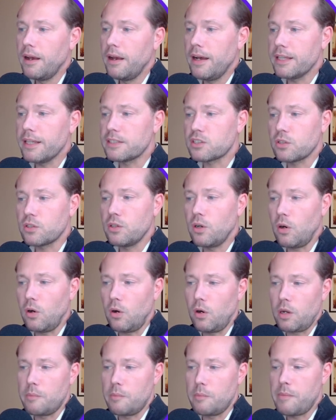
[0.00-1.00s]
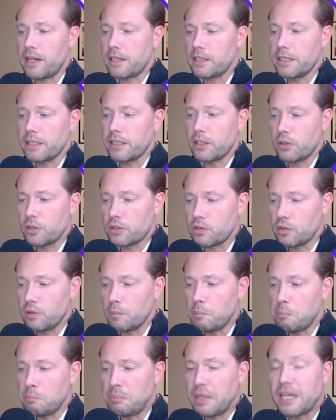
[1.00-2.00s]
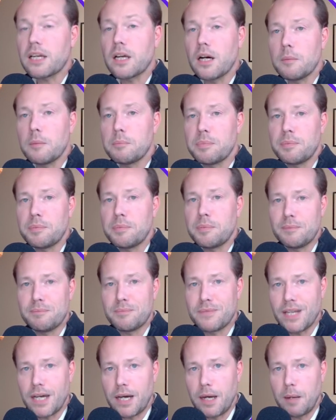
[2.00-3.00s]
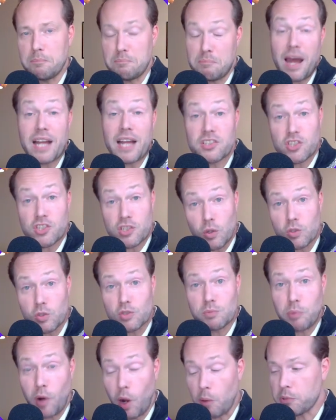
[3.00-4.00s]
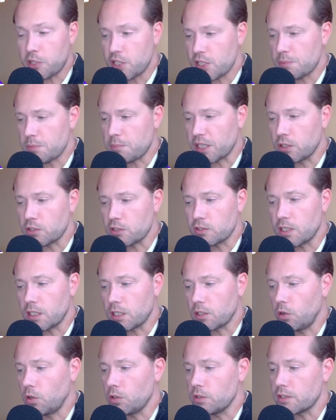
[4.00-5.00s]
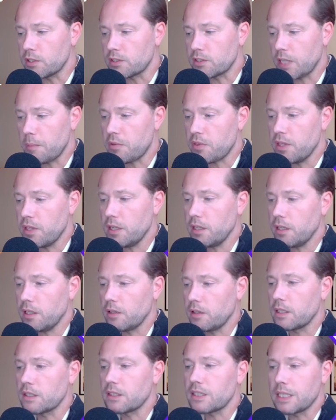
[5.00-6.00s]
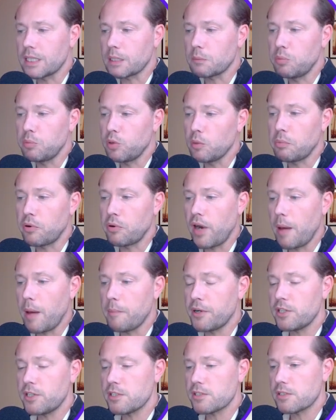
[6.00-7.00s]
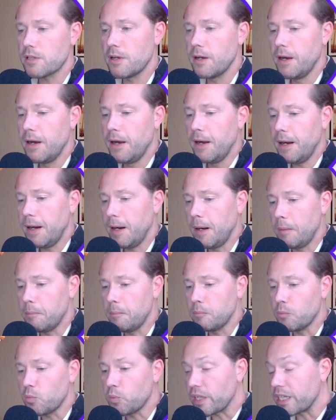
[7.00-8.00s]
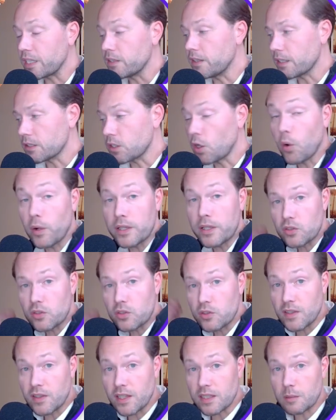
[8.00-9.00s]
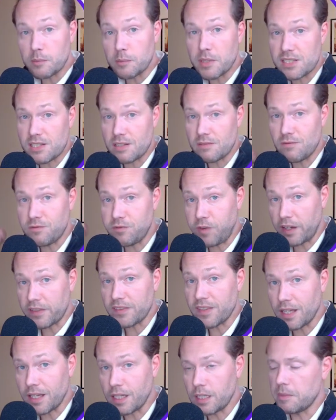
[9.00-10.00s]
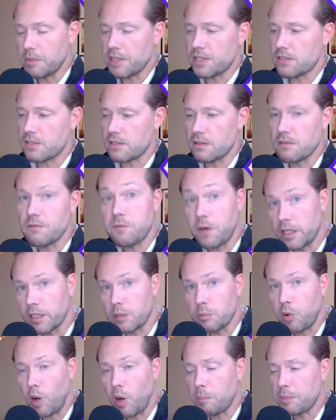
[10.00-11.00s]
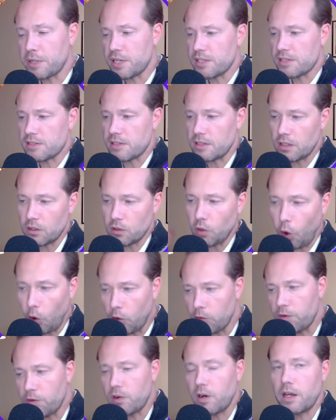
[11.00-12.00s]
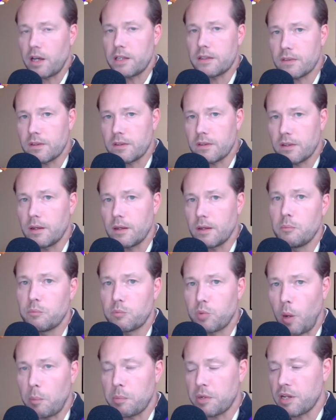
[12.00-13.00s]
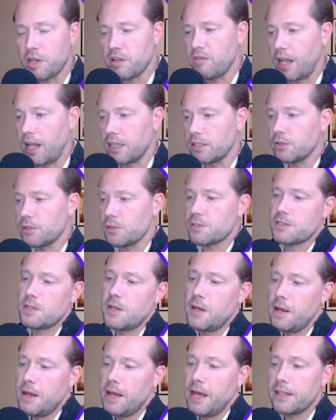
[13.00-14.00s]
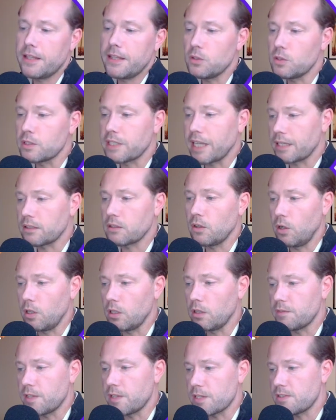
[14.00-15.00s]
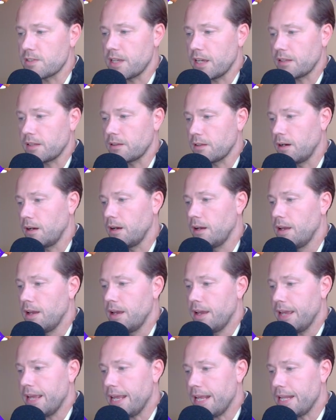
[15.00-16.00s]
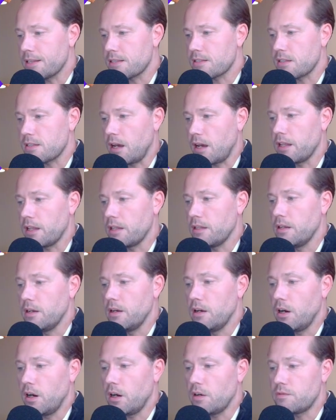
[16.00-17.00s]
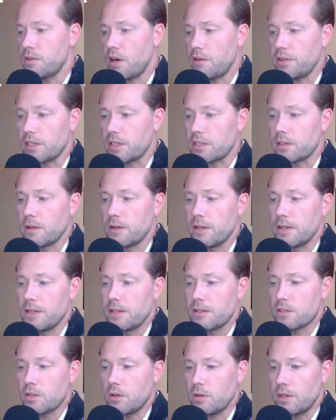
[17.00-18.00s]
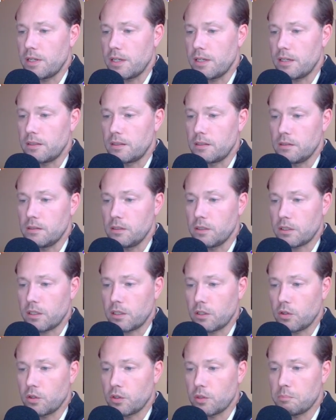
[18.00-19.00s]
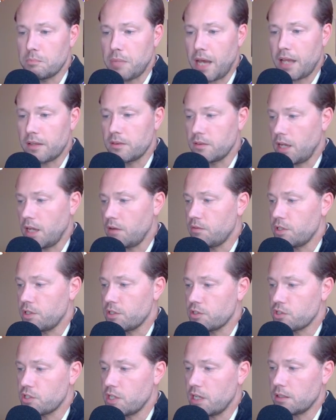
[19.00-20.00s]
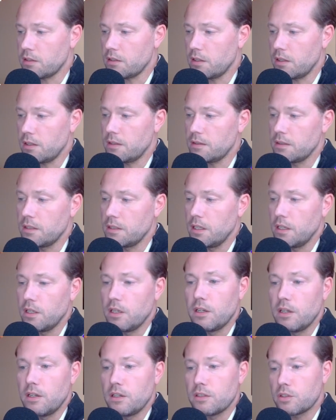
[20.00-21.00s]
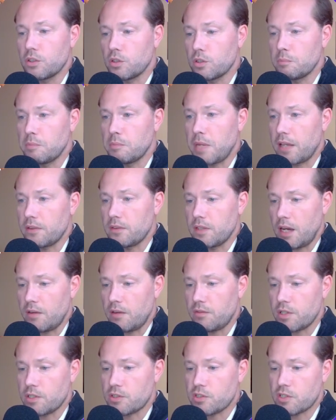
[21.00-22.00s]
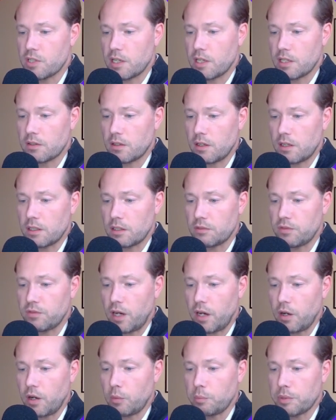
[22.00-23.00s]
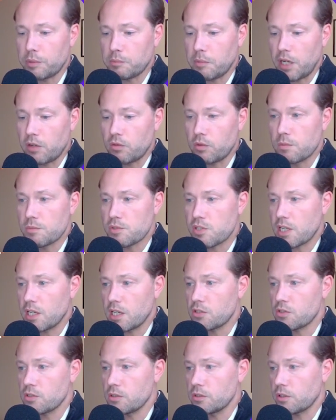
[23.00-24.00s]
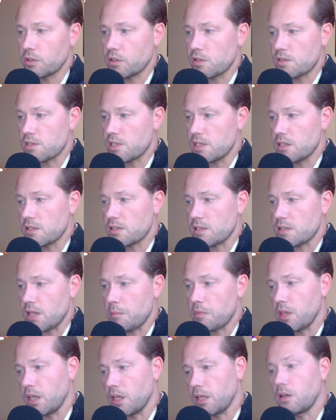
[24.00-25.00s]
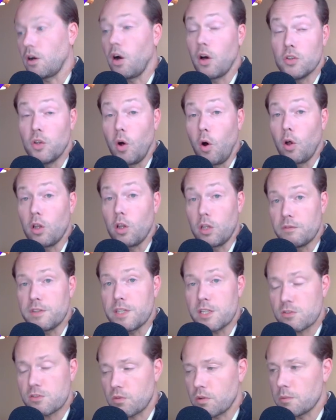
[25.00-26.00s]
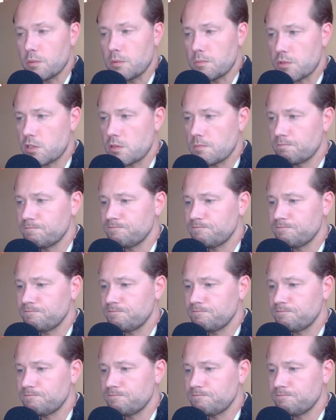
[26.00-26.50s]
It's automatically going to pick up, match those properties because they're called the same thing, and then click pull parameters. We then go into the database and find the elements and find the properties and then overwrite the property values, and you'll get all of this data inside of Revit. So here, look, good, bad, and average data, good, bad, and average data. And if I open my room schedule, you can see the same thing on all of these rooms.